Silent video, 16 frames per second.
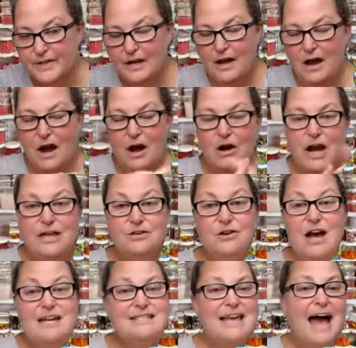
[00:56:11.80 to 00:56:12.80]
All right, you
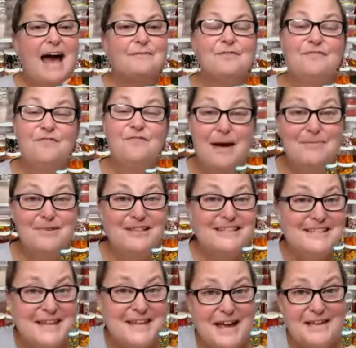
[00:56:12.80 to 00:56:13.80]
guys, have a
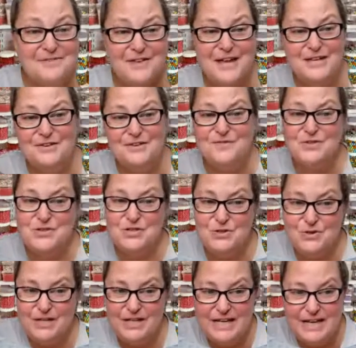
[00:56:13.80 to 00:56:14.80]
fabulous night. Thank you for
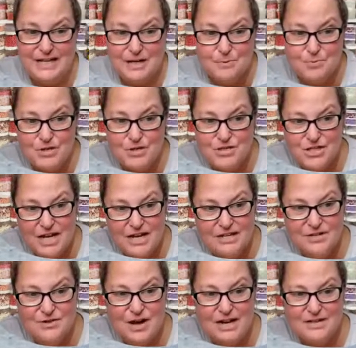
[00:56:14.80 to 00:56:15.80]
tuning in. Appreciate
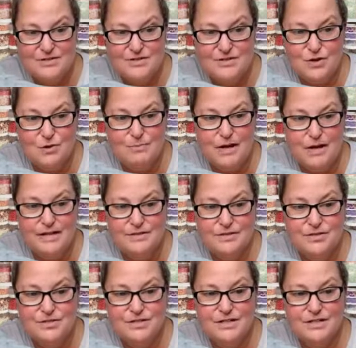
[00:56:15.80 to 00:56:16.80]
you guys so
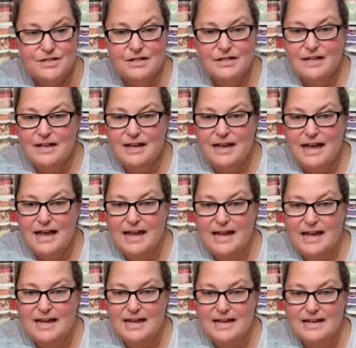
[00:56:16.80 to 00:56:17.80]
much.
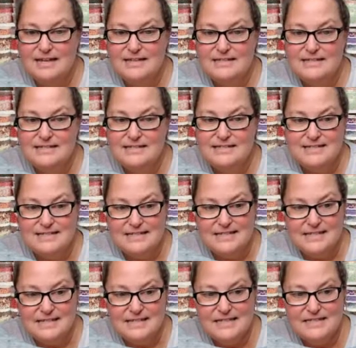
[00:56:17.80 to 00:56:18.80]
And
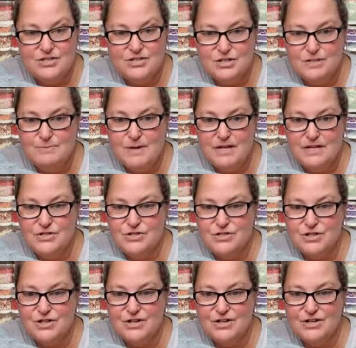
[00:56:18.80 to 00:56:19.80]
let's just make
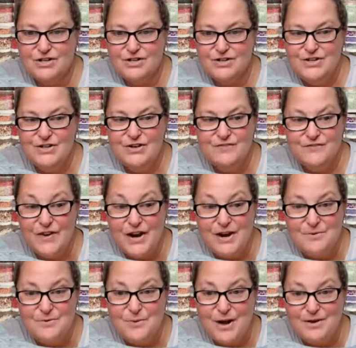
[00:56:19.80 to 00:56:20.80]
sure you're
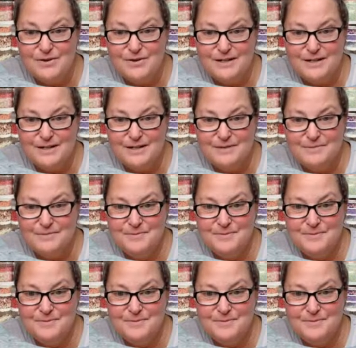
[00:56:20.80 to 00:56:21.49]
very welcome.